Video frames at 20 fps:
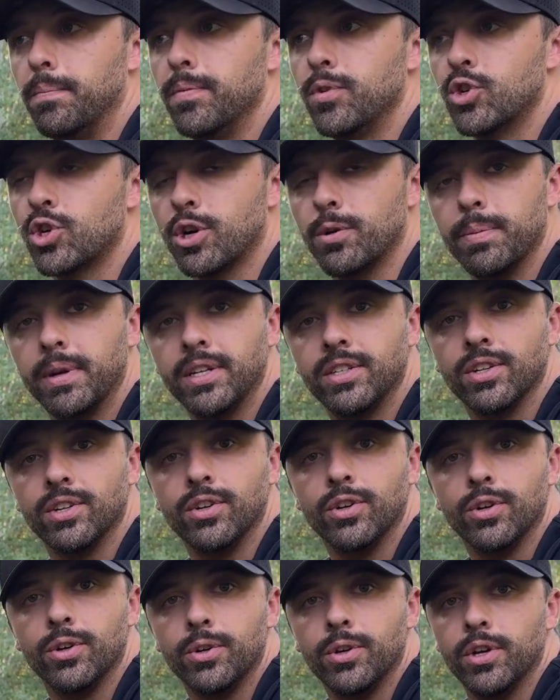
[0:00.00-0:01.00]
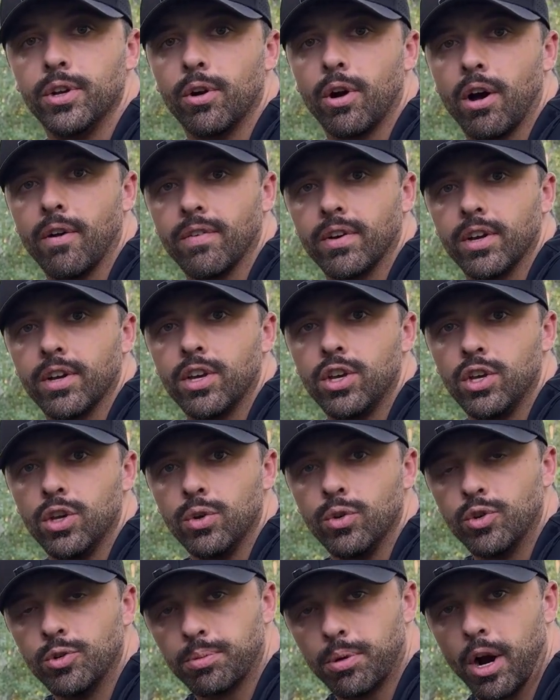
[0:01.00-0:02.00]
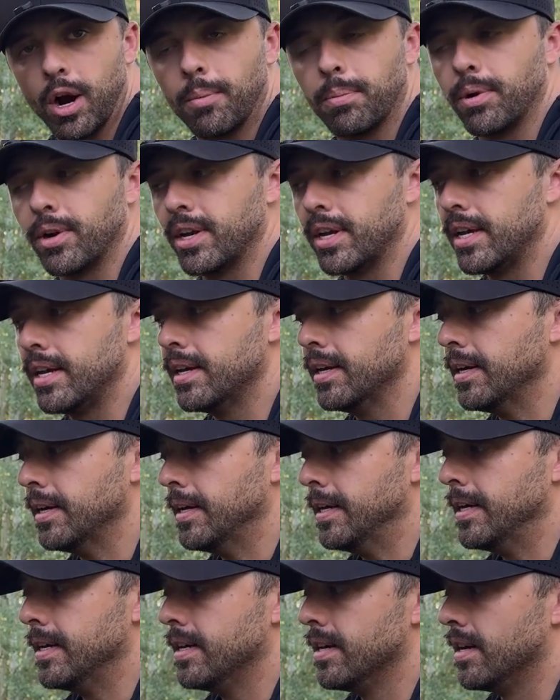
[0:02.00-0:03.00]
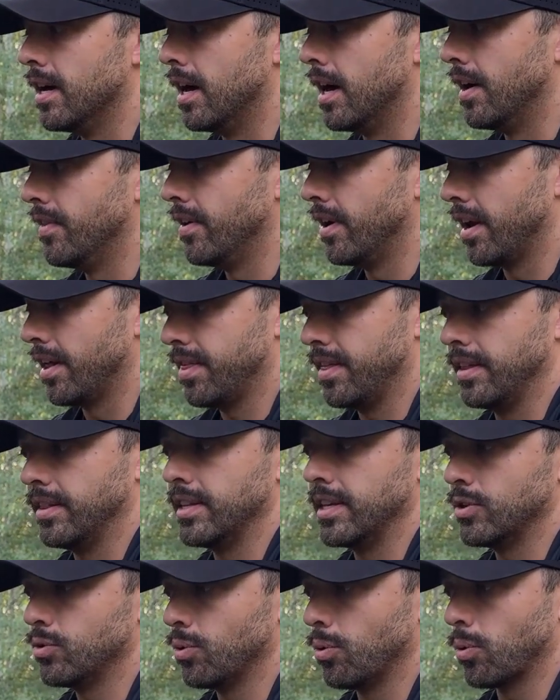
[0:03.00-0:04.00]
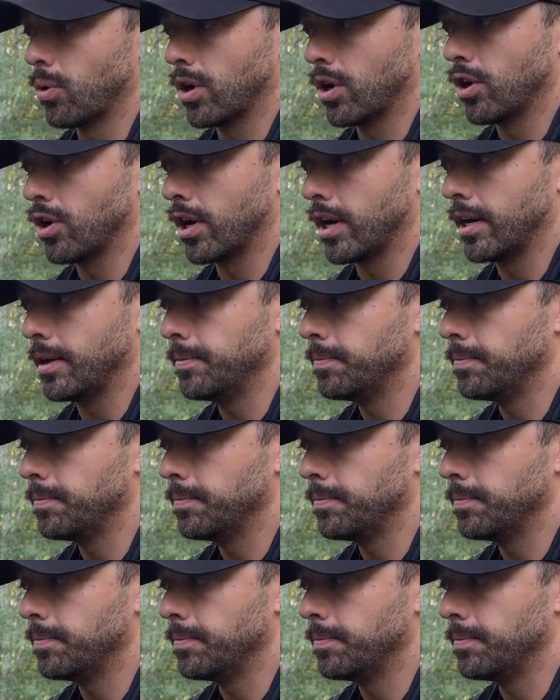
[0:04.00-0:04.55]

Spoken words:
trimming to do, you don't have a huge property, then I think these would work great.